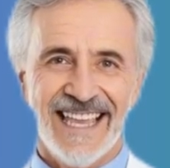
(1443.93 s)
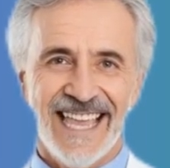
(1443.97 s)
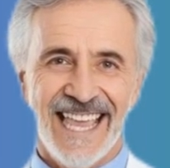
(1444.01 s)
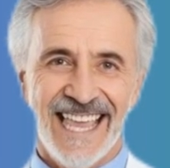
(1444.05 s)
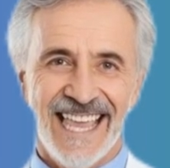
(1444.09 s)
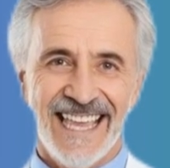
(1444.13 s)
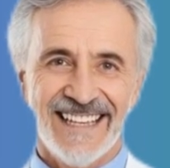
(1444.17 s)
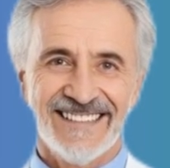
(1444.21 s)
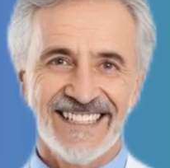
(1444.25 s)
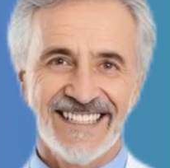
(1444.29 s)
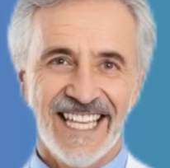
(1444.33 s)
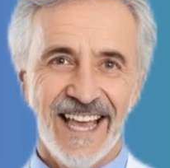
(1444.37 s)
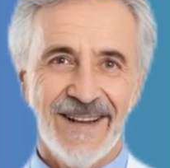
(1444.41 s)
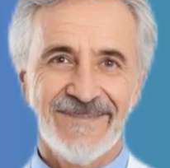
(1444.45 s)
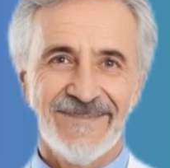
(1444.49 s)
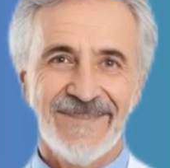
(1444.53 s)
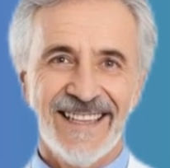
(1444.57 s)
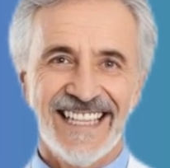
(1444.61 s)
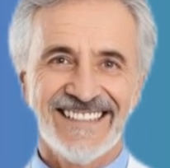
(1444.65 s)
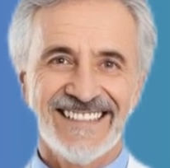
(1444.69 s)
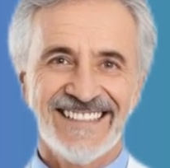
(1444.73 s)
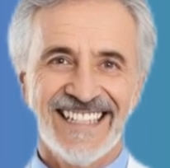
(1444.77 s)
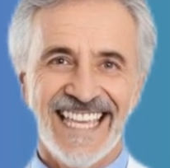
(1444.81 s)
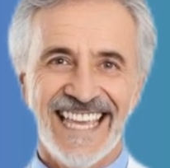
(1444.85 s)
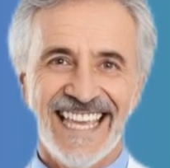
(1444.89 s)
Eggs help
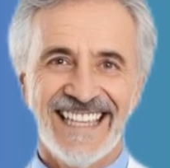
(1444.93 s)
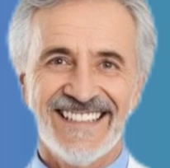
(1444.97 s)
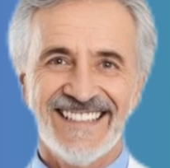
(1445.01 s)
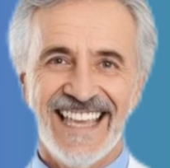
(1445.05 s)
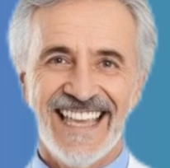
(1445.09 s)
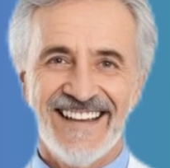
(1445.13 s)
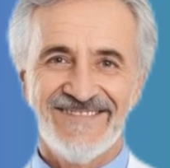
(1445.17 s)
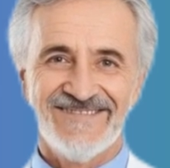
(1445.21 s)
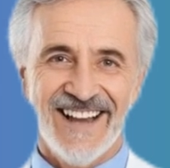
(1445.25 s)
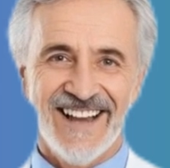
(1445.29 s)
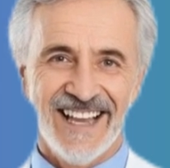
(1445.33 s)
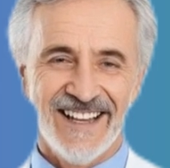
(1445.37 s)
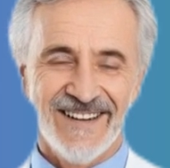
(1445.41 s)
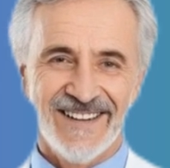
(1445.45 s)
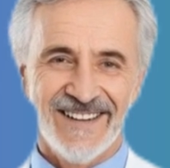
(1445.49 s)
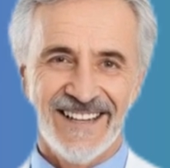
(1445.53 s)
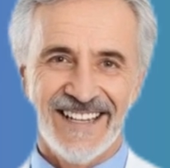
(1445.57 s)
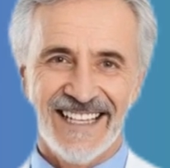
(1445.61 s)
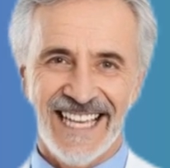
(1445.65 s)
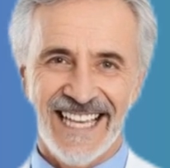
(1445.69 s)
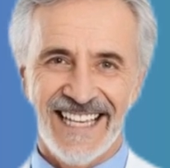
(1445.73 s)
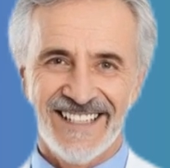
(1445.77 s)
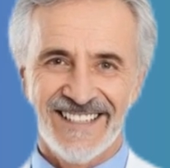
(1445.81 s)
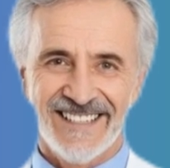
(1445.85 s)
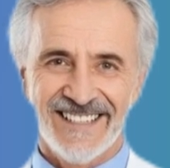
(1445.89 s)
maintain that vital
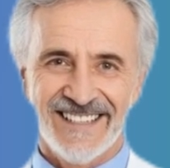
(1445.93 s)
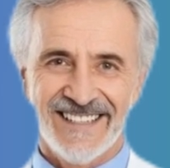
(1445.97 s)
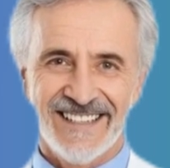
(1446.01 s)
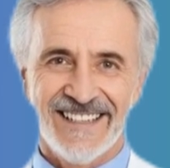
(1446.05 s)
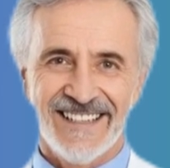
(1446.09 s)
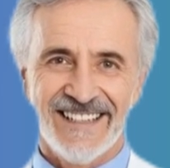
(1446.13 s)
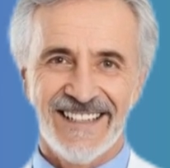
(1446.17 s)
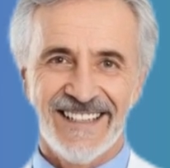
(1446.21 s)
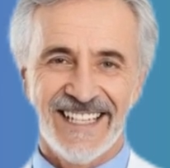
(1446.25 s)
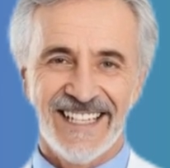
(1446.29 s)
connection,